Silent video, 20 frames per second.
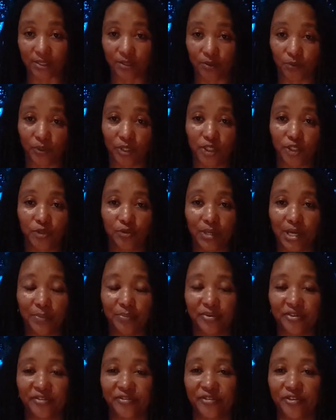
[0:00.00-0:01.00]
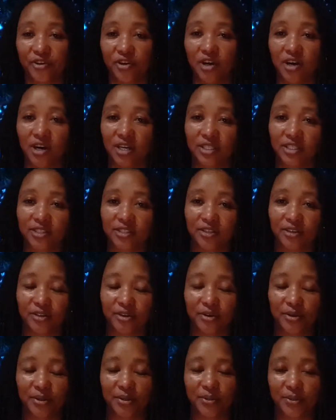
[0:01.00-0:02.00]
Which do I prefer, hot
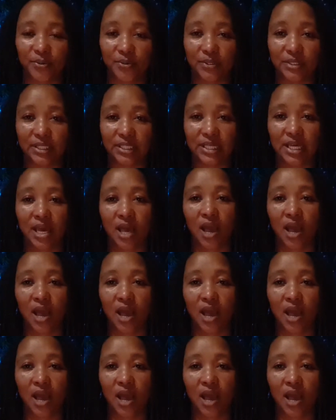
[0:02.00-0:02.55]
or cold?